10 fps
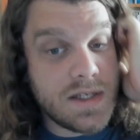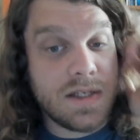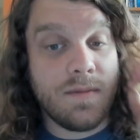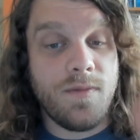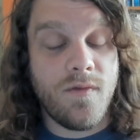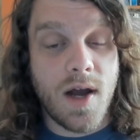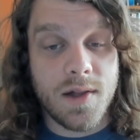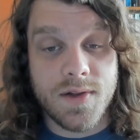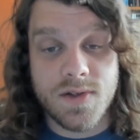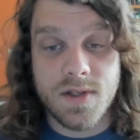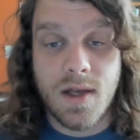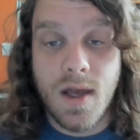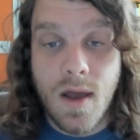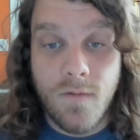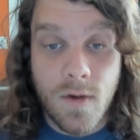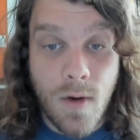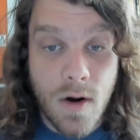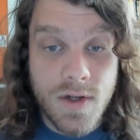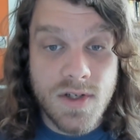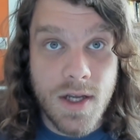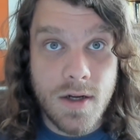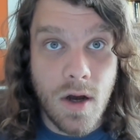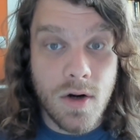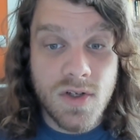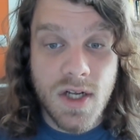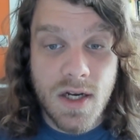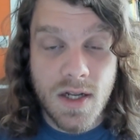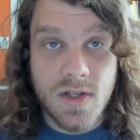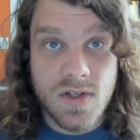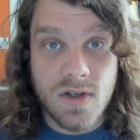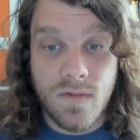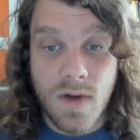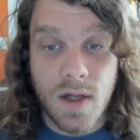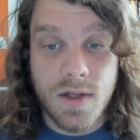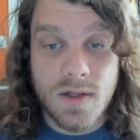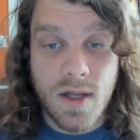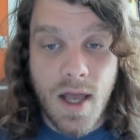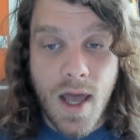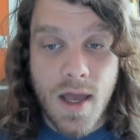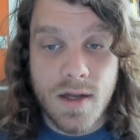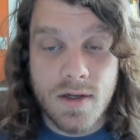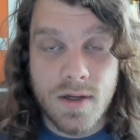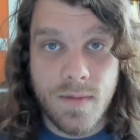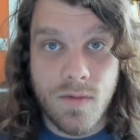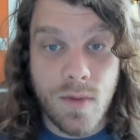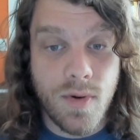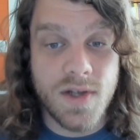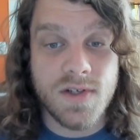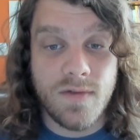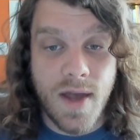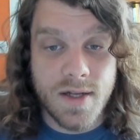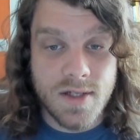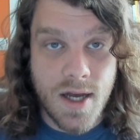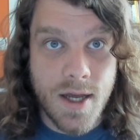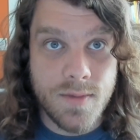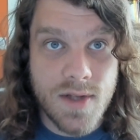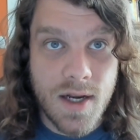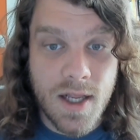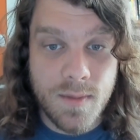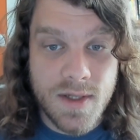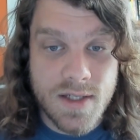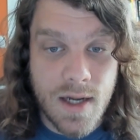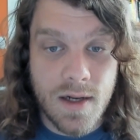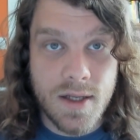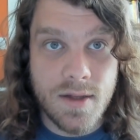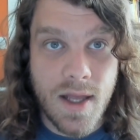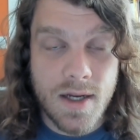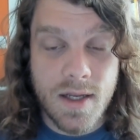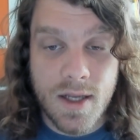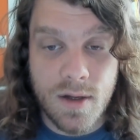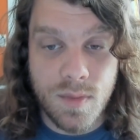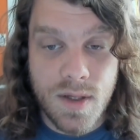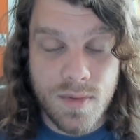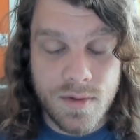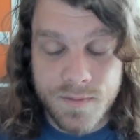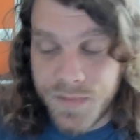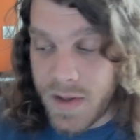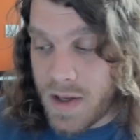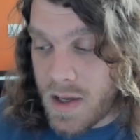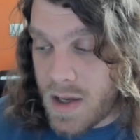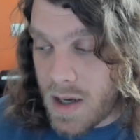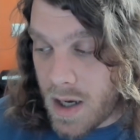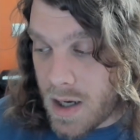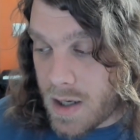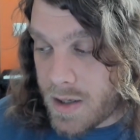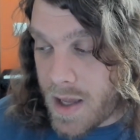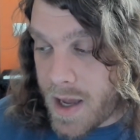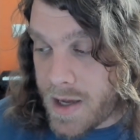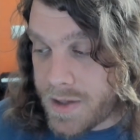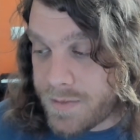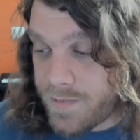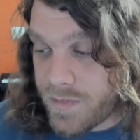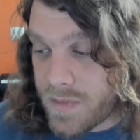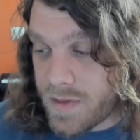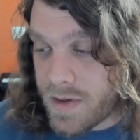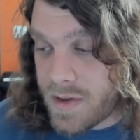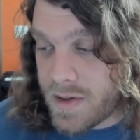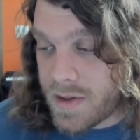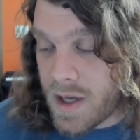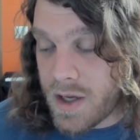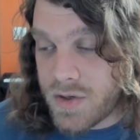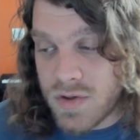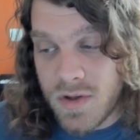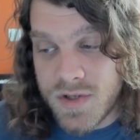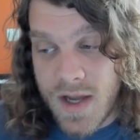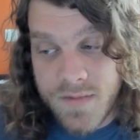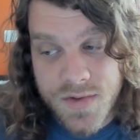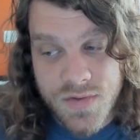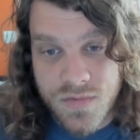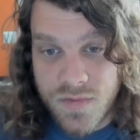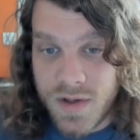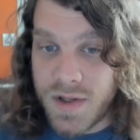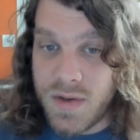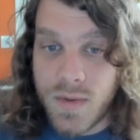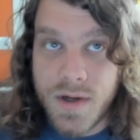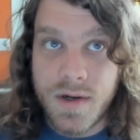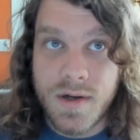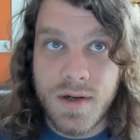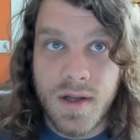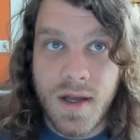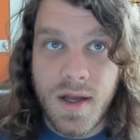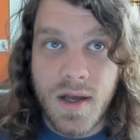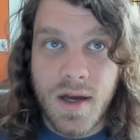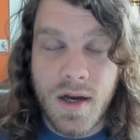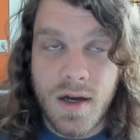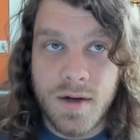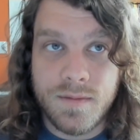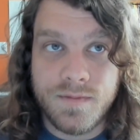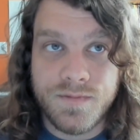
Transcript: violence from our state. Our state is still violent and repressive at times and can be deadly and can kill people. Uh, and gun controllers have this really weird, um,